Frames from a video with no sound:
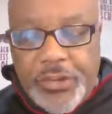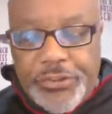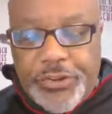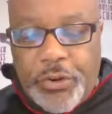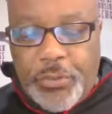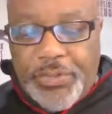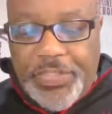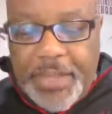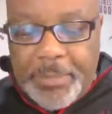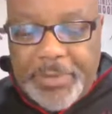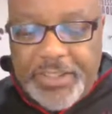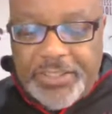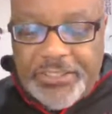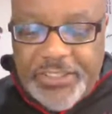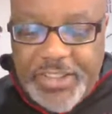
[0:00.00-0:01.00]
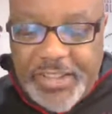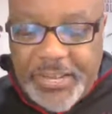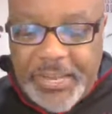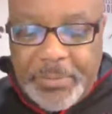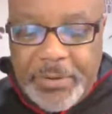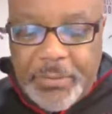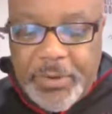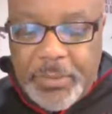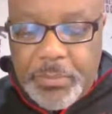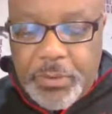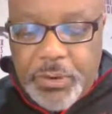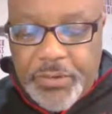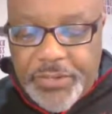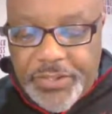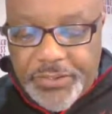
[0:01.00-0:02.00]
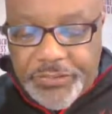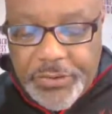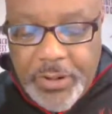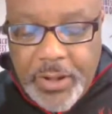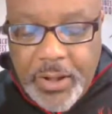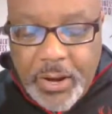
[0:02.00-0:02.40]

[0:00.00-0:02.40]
So with that being said, let me read more of this.